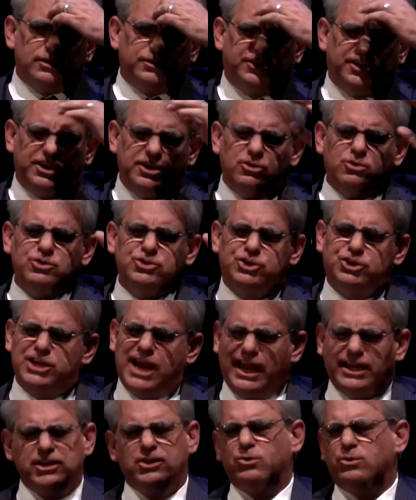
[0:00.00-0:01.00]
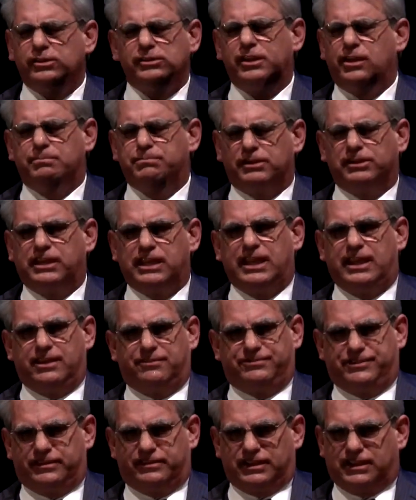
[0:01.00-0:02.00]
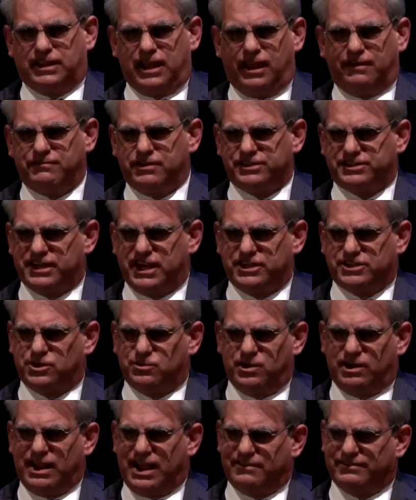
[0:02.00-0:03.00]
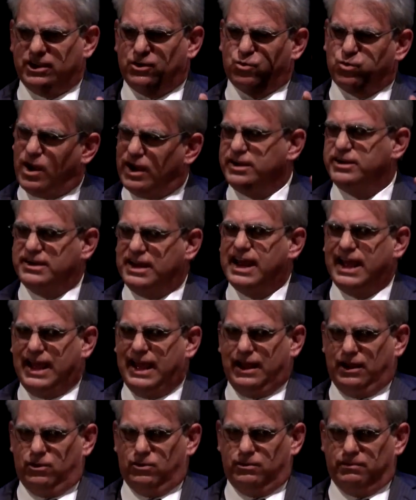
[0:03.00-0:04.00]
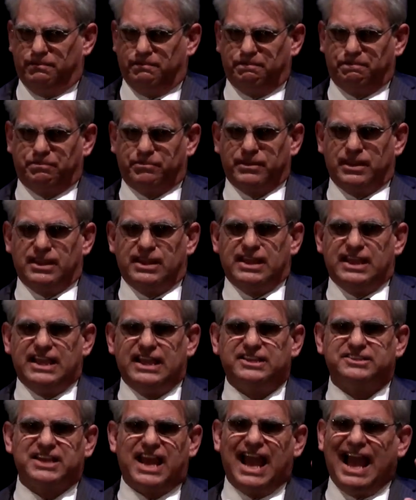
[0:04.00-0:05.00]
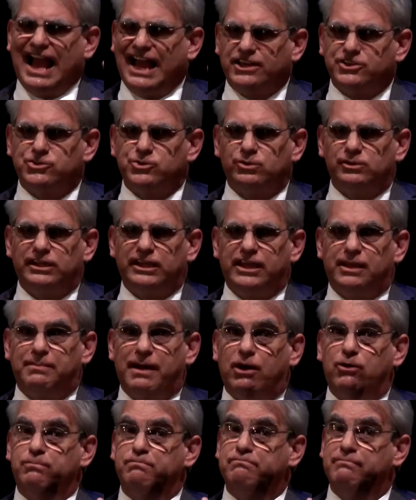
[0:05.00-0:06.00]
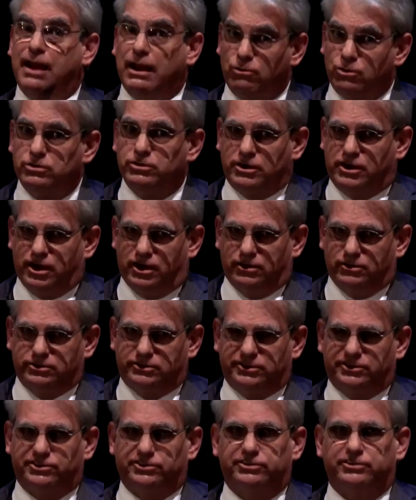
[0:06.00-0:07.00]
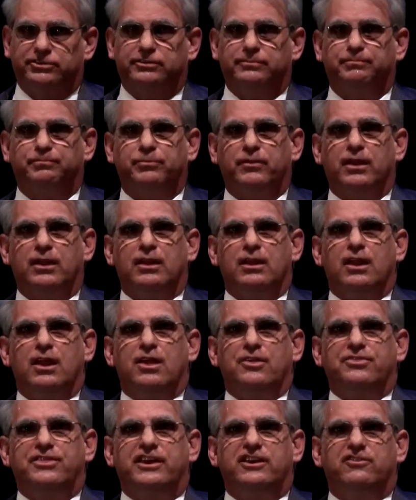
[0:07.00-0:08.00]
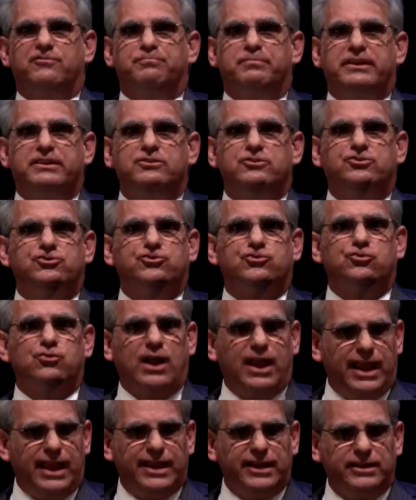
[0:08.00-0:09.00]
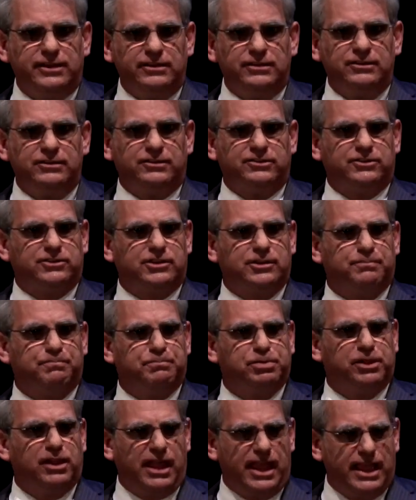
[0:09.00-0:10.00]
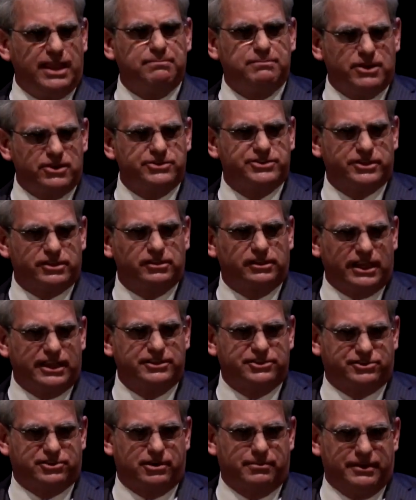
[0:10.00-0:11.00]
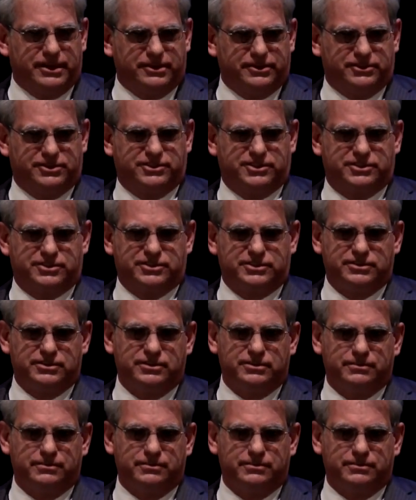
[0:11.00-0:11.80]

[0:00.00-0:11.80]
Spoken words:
do you genuinely believe that the conversation we're having right now is actually about mountain goats that have been trained to play musical instruments